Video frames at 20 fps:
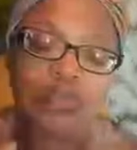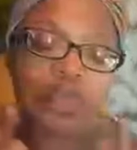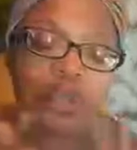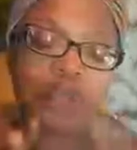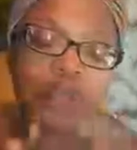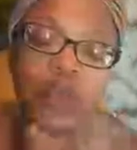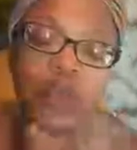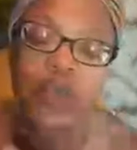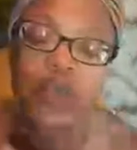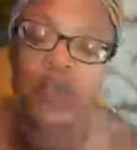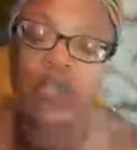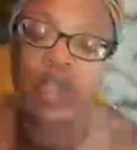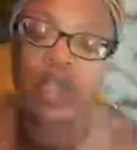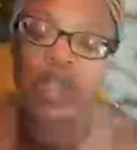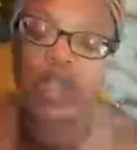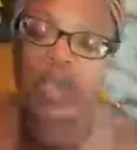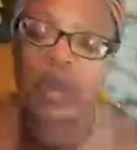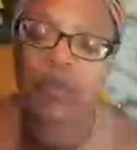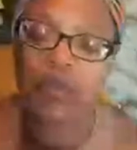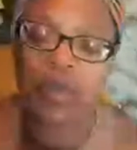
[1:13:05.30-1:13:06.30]
But you know,
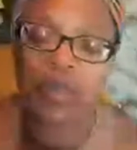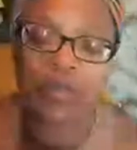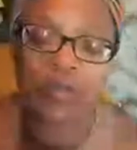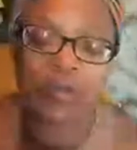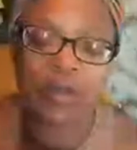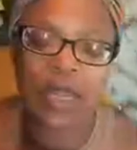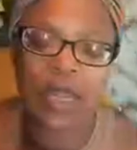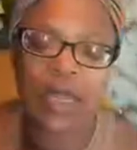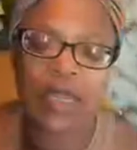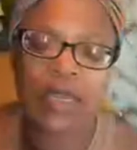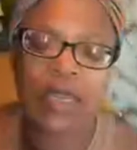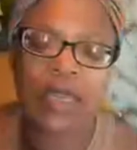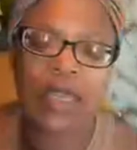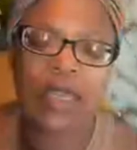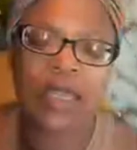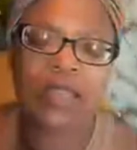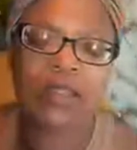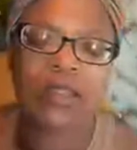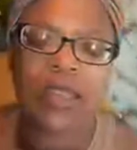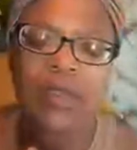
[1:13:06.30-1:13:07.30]
Father God, whether or
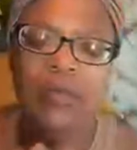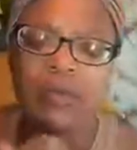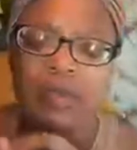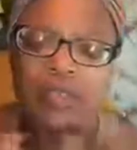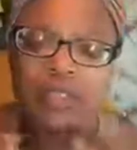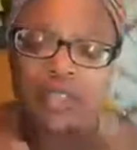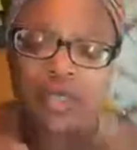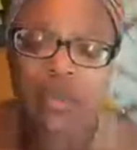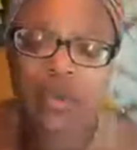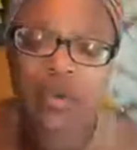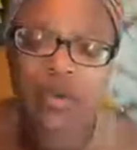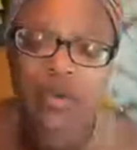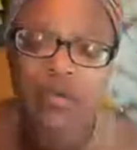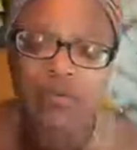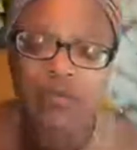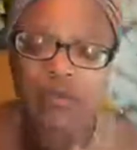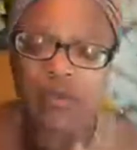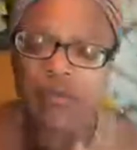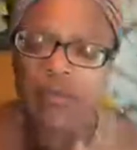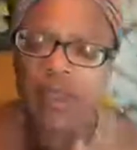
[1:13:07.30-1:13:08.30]
not they will
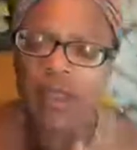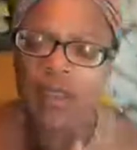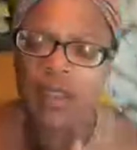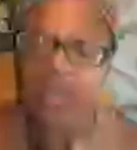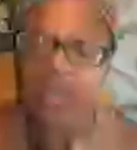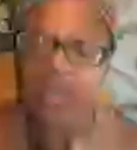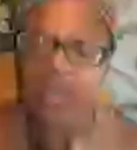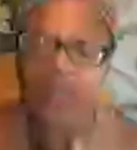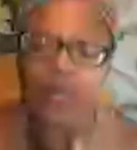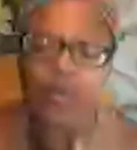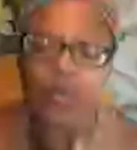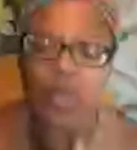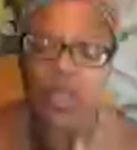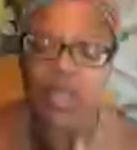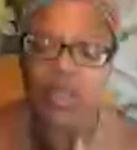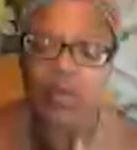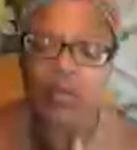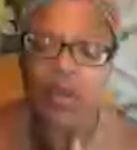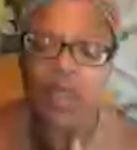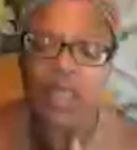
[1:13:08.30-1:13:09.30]
turn from
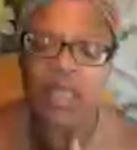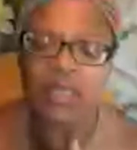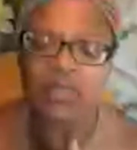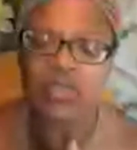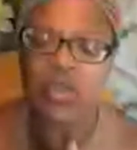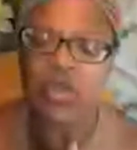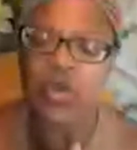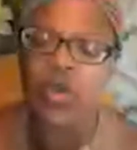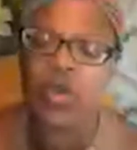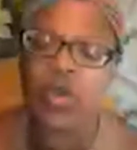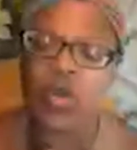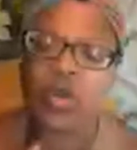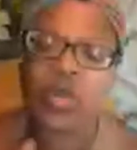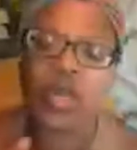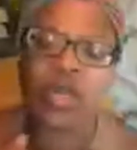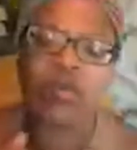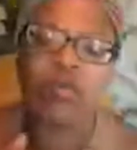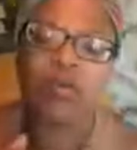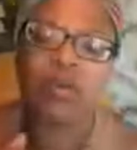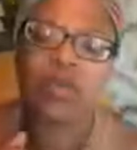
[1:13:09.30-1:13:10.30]
or
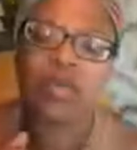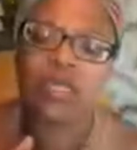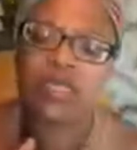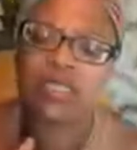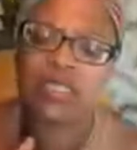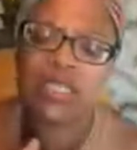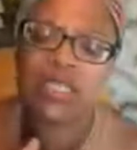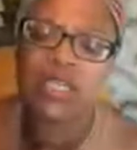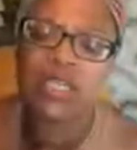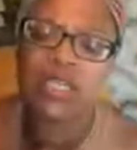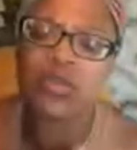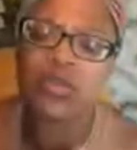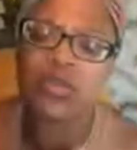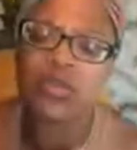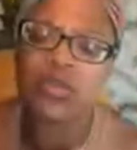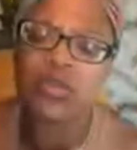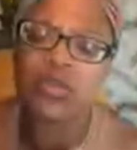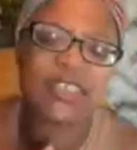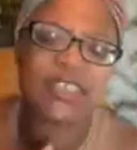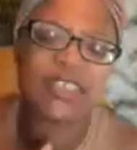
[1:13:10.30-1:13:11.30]
they will continue
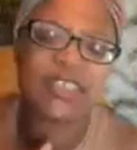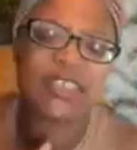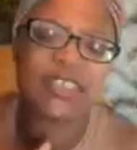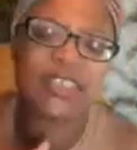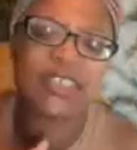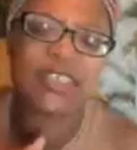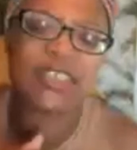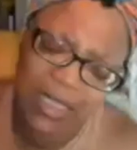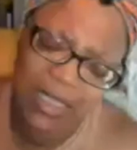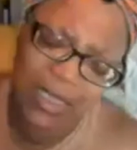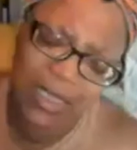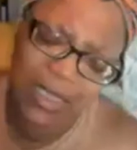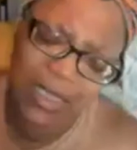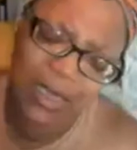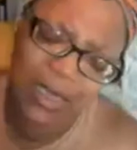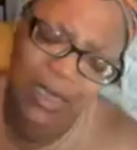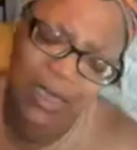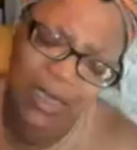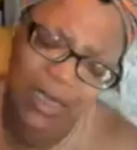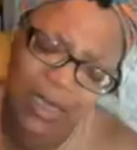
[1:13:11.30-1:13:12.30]
to dig in
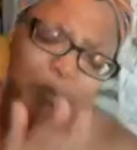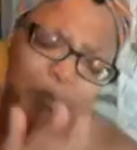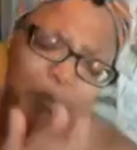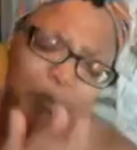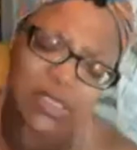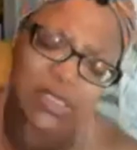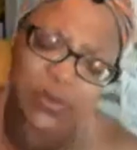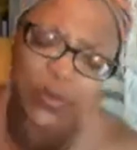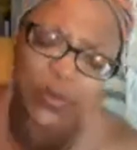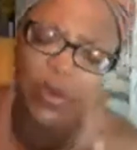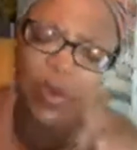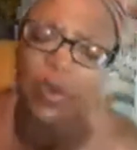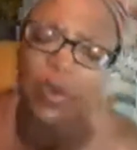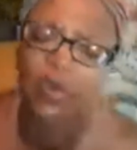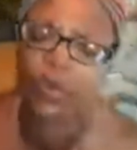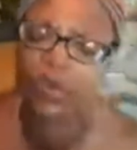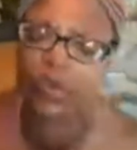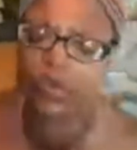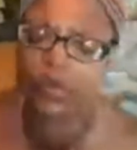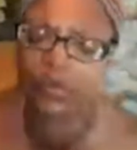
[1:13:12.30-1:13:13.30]
and press
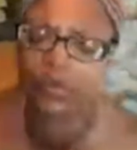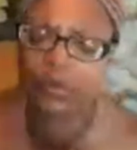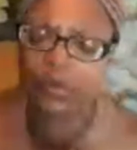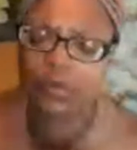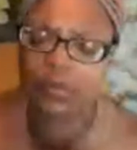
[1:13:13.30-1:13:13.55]
forward.